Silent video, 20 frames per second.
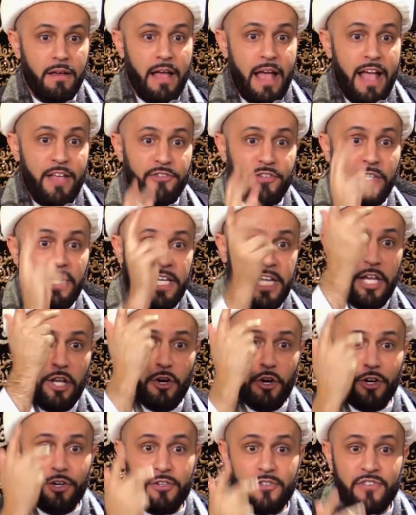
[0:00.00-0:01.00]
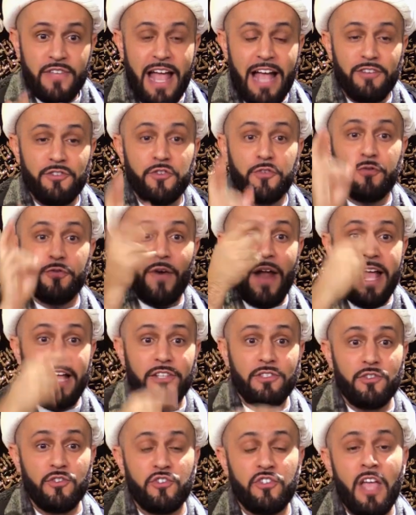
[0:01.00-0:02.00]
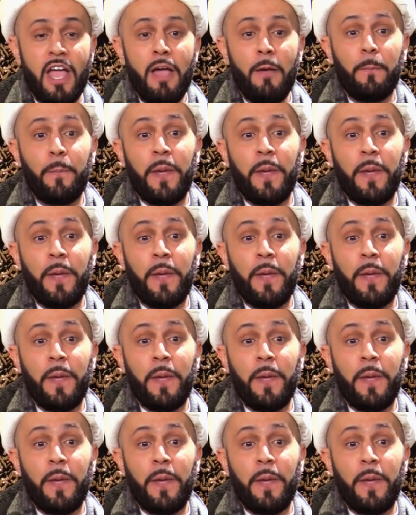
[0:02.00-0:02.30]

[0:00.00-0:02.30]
as leaders, as friends,